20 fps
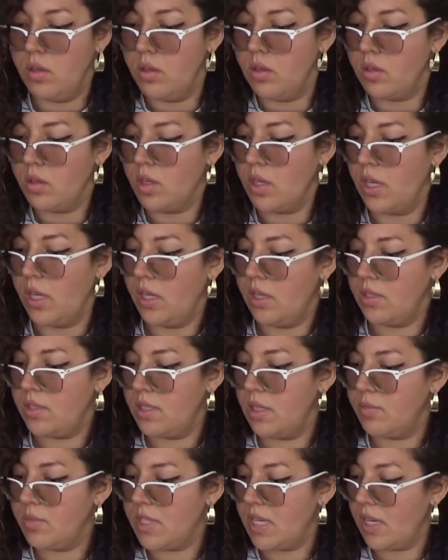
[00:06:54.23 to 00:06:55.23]
Okay, it
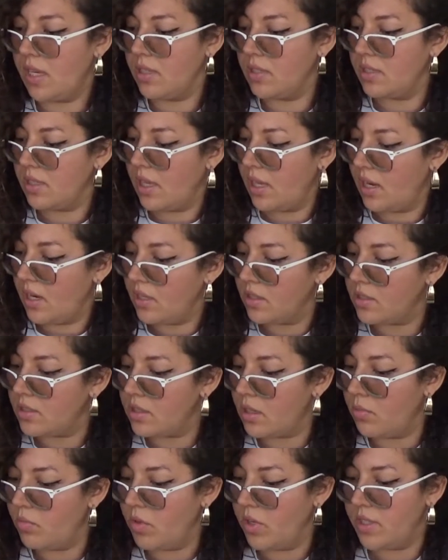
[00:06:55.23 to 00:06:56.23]
seems like it's getting
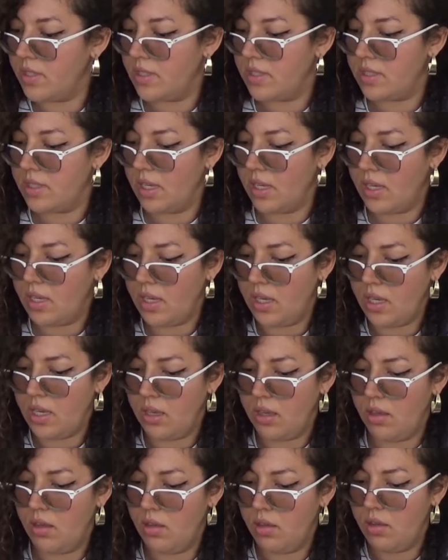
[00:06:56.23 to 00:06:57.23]
somewhat
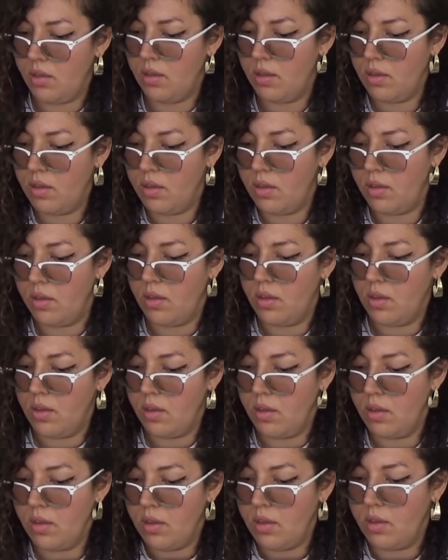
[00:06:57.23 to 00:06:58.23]
sticky.
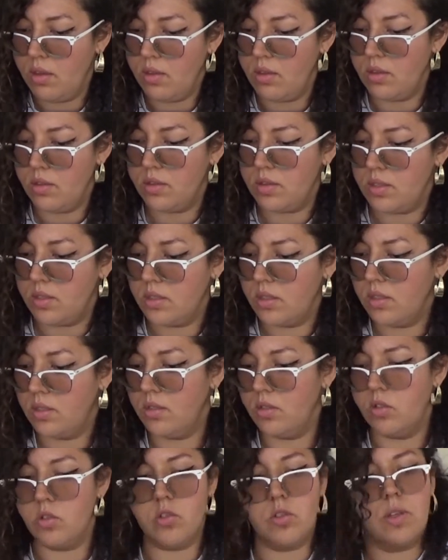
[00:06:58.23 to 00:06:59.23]
Let's
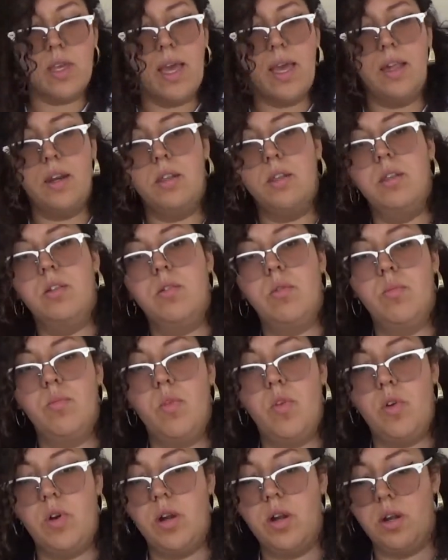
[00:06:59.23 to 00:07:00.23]
add a little
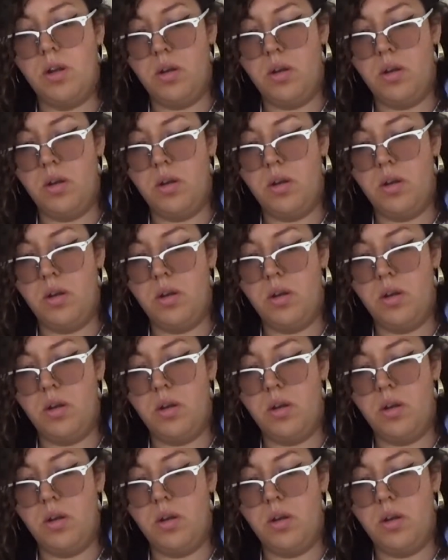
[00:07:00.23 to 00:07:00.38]
more.